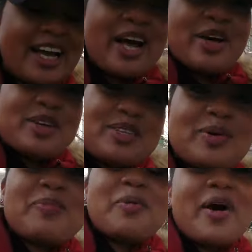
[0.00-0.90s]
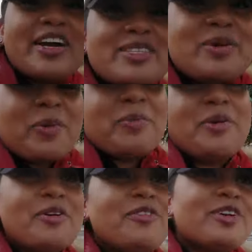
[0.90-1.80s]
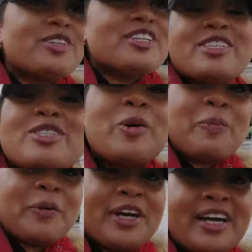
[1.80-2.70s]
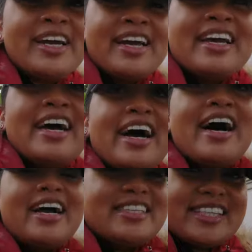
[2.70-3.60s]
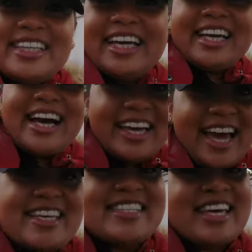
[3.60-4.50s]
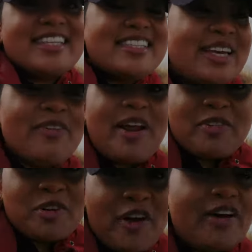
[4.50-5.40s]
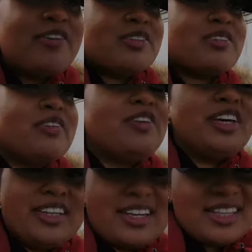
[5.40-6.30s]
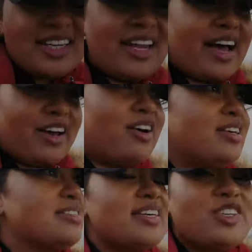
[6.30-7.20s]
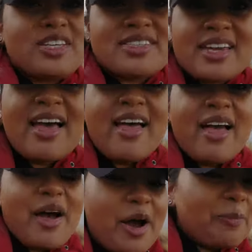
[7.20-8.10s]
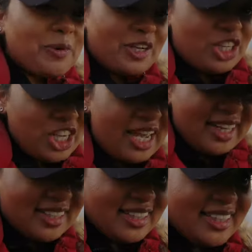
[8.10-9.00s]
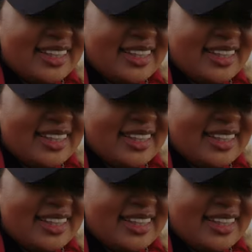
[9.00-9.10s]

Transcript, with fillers: like super white, super beautiful, just super idyllic, I guess. And even after 5 years of living in London, I honestly just appreciate